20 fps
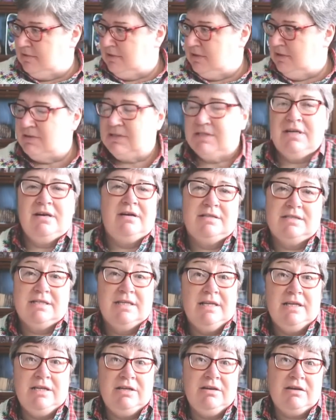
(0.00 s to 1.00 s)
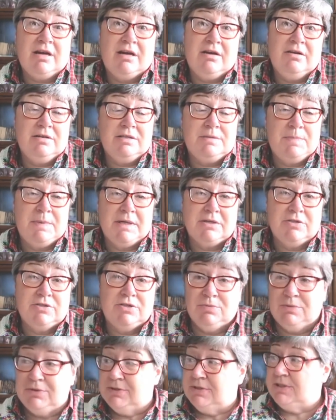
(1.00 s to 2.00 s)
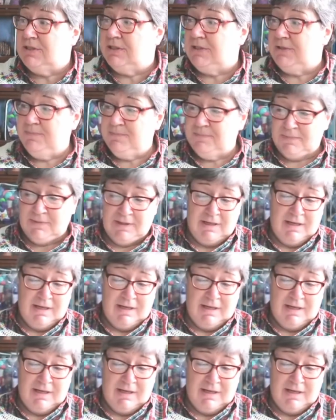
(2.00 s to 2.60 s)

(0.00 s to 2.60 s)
you start and then you go as big as you want to.